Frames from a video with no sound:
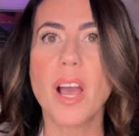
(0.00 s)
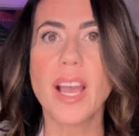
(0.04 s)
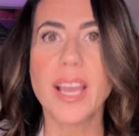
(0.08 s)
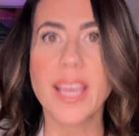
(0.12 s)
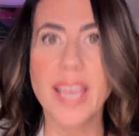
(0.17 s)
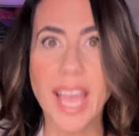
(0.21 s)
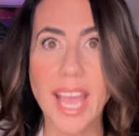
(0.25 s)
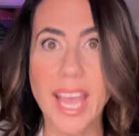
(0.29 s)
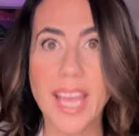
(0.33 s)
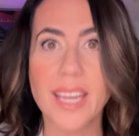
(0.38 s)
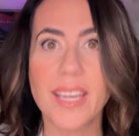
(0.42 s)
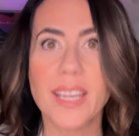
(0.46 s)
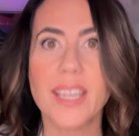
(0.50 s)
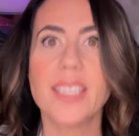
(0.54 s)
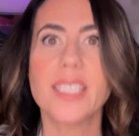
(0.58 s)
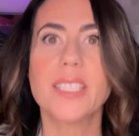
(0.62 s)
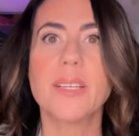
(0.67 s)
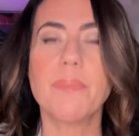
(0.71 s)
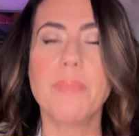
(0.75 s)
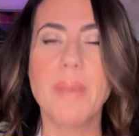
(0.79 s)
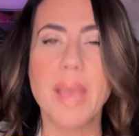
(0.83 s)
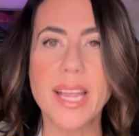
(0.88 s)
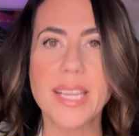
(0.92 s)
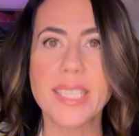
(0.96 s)
again,
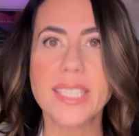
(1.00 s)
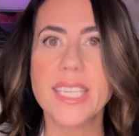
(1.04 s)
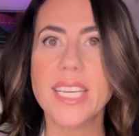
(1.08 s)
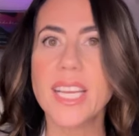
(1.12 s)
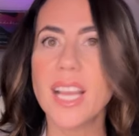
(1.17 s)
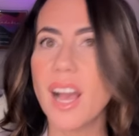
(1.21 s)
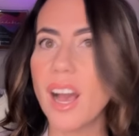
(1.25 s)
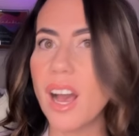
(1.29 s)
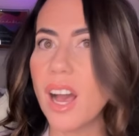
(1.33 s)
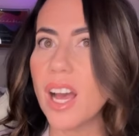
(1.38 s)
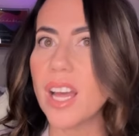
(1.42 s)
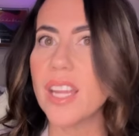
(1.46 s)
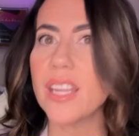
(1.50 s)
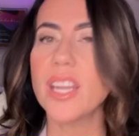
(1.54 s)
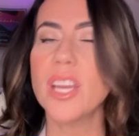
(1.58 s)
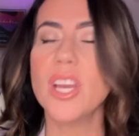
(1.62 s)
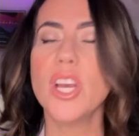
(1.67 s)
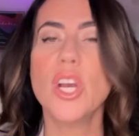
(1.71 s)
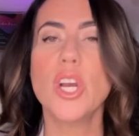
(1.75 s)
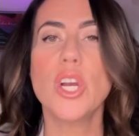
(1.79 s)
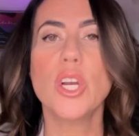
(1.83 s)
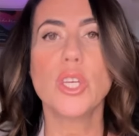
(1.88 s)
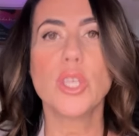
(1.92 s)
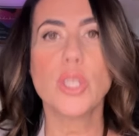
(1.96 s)
depending on
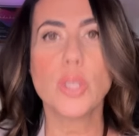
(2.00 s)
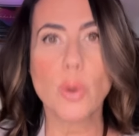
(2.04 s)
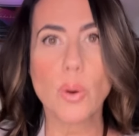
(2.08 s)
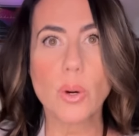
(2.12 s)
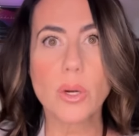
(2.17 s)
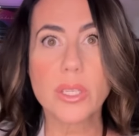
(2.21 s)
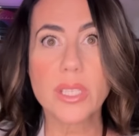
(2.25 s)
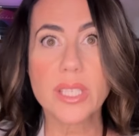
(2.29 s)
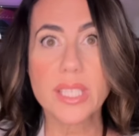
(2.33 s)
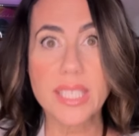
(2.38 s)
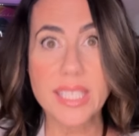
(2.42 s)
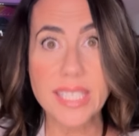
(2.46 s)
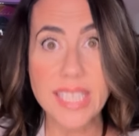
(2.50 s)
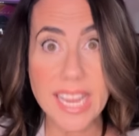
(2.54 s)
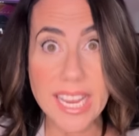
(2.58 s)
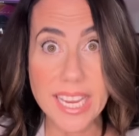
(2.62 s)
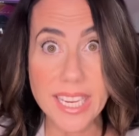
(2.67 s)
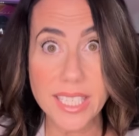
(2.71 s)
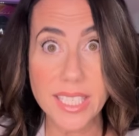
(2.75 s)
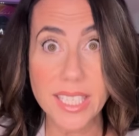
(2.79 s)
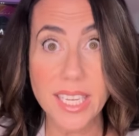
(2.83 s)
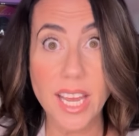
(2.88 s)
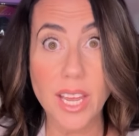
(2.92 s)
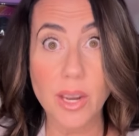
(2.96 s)
your
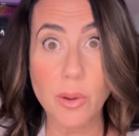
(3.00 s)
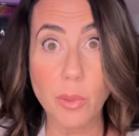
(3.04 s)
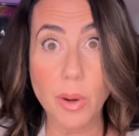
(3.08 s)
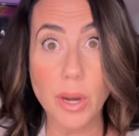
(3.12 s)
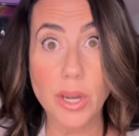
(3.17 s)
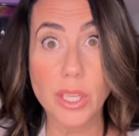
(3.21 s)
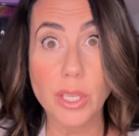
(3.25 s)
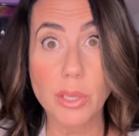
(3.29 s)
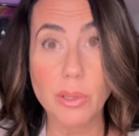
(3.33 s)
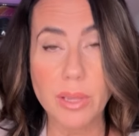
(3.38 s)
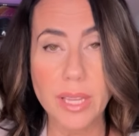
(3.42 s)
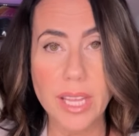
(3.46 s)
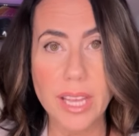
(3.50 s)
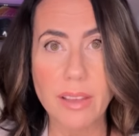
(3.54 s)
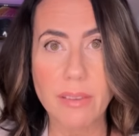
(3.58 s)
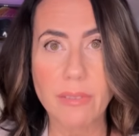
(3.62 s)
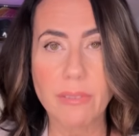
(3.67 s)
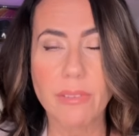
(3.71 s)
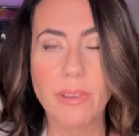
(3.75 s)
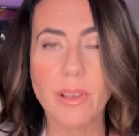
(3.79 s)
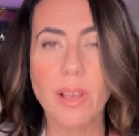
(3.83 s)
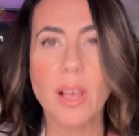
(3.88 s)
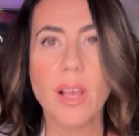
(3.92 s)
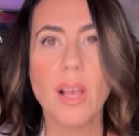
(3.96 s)
state and where you live.